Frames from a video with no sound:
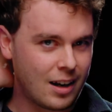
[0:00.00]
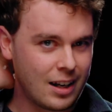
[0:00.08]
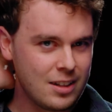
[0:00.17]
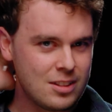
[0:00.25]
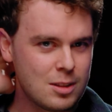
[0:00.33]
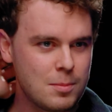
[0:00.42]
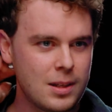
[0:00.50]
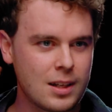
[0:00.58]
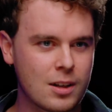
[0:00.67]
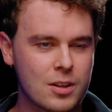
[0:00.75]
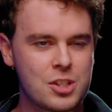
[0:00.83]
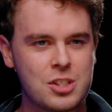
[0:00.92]
I used to be
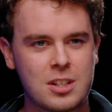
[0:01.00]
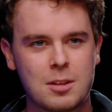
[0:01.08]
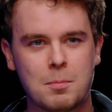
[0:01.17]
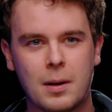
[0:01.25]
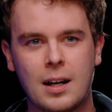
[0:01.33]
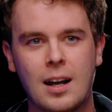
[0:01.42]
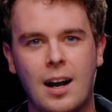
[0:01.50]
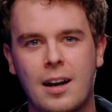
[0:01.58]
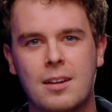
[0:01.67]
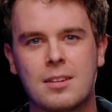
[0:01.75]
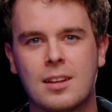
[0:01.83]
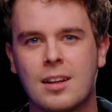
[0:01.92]
a Christian, but I
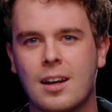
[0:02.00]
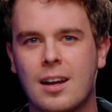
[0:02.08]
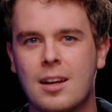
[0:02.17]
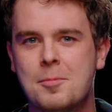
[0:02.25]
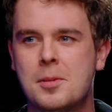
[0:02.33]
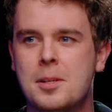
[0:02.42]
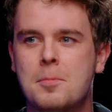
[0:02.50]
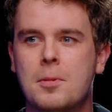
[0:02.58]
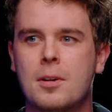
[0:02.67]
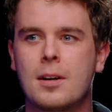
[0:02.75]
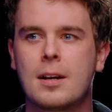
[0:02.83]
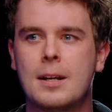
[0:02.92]
don't think I am
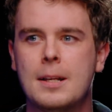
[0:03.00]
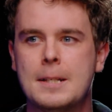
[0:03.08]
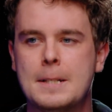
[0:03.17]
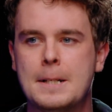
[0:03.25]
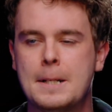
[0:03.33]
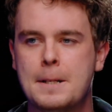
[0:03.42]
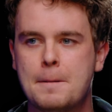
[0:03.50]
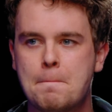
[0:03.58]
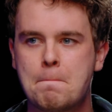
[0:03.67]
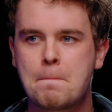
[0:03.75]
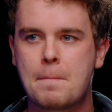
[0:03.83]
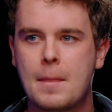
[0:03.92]
anymore.
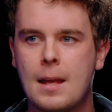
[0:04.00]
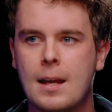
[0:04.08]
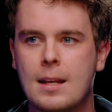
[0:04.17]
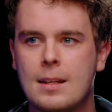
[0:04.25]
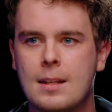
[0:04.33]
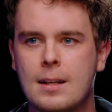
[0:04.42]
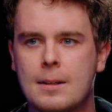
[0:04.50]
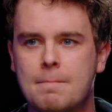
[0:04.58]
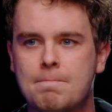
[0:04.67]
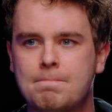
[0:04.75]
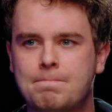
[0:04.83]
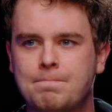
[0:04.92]
And
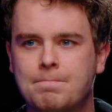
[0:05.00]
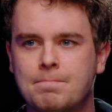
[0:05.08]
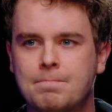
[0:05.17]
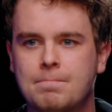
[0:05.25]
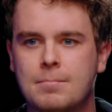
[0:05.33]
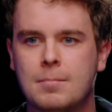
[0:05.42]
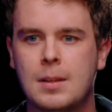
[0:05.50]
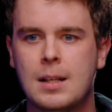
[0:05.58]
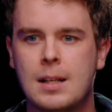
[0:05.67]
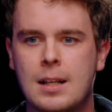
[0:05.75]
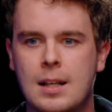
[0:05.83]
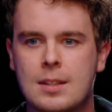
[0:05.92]

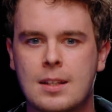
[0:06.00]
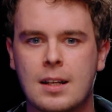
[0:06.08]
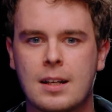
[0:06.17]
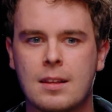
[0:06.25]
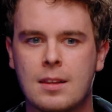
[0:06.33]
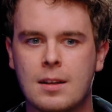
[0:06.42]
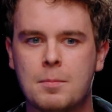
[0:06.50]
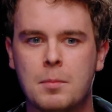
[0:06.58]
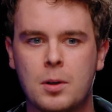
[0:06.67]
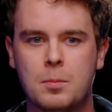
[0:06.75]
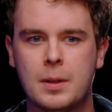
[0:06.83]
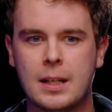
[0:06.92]
that's kind of the
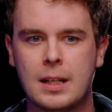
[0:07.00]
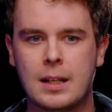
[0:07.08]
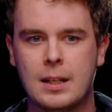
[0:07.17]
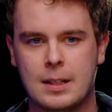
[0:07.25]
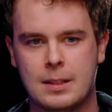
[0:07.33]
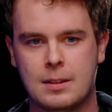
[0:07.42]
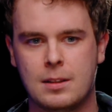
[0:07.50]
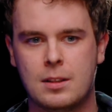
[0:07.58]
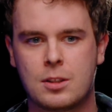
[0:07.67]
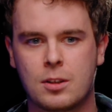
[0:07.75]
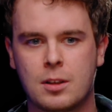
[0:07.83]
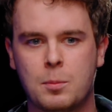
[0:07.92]
moment, the
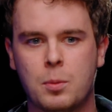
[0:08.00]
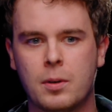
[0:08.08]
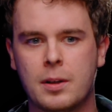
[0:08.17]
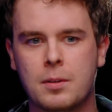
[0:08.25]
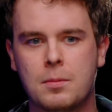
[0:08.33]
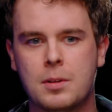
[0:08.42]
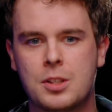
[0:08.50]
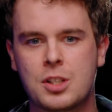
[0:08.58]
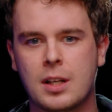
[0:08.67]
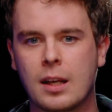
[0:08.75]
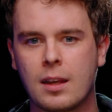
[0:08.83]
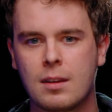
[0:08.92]
turning point, which
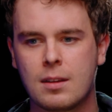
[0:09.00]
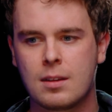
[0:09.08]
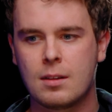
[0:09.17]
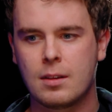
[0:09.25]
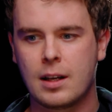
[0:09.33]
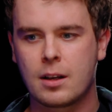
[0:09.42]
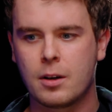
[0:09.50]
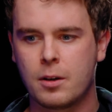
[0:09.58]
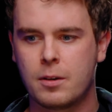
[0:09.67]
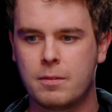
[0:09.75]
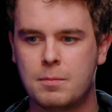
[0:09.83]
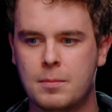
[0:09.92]
I let
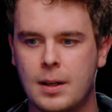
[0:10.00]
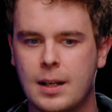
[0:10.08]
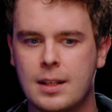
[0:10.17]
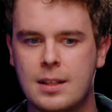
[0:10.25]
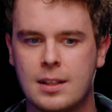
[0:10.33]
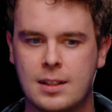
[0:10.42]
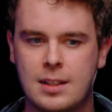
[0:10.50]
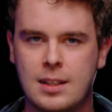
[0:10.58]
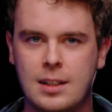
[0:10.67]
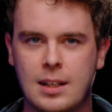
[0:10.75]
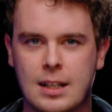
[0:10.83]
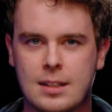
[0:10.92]
go of my
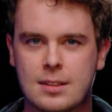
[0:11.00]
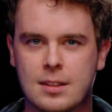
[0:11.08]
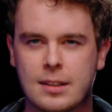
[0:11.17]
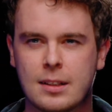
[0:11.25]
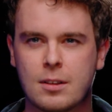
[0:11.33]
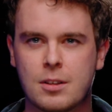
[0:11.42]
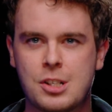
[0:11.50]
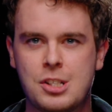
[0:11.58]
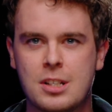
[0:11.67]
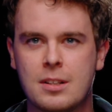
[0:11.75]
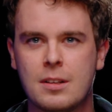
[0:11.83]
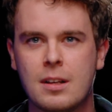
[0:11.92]
identity as a
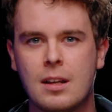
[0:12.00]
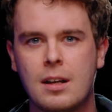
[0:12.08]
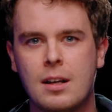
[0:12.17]
Christian